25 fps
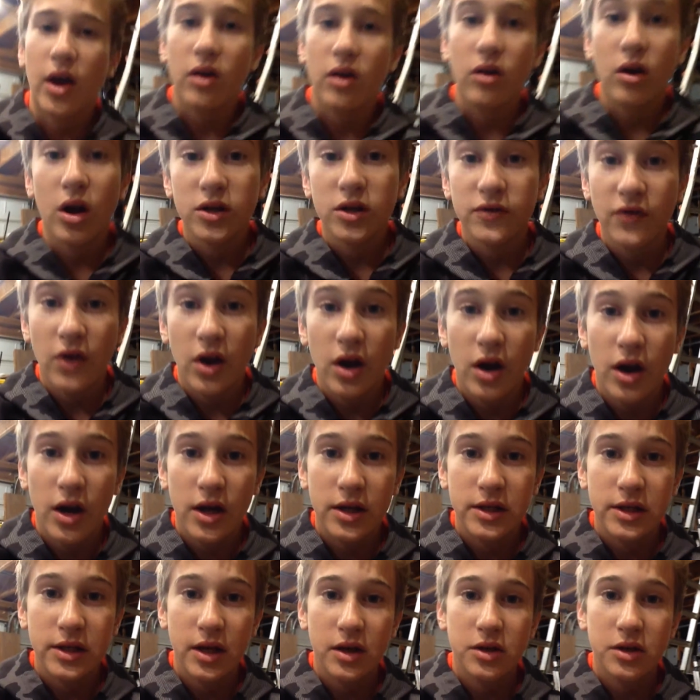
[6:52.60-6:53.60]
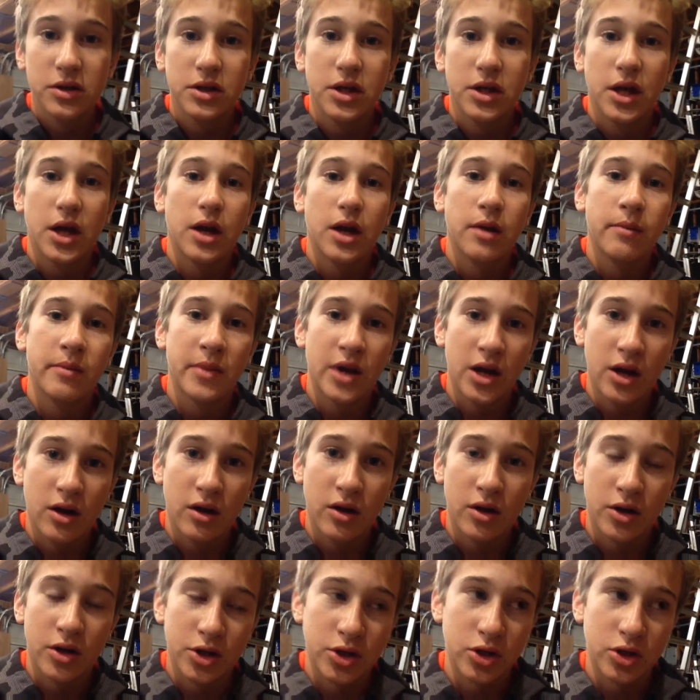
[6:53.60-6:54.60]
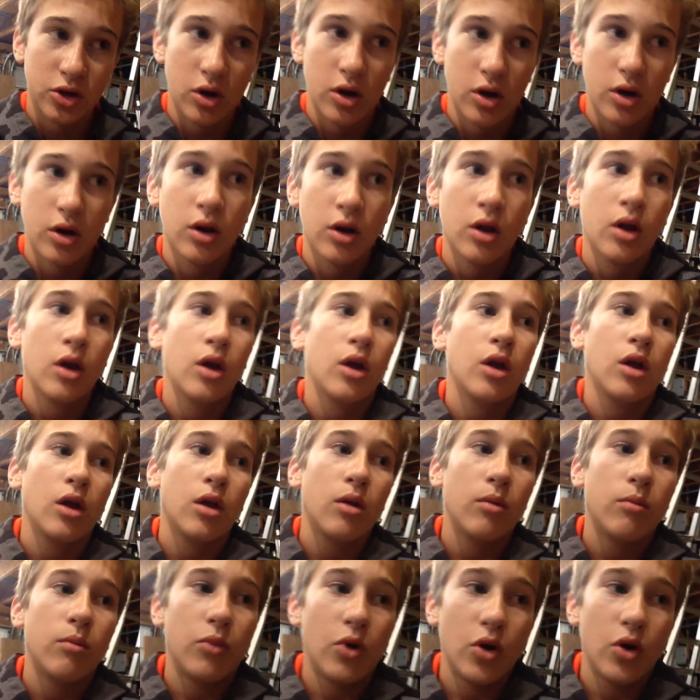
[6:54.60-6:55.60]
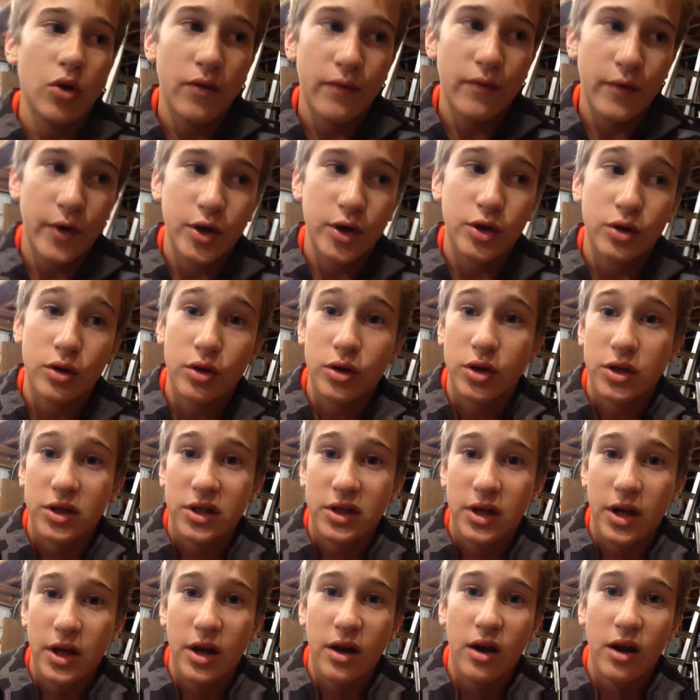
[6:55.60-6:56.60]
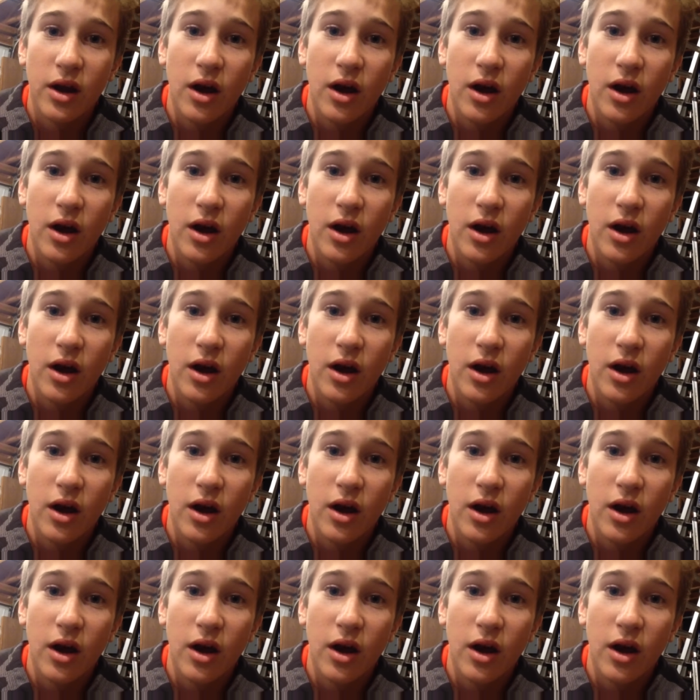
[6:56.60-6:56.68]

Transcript: Crossfire ISX and a Mini Honest John, both of which are just sitting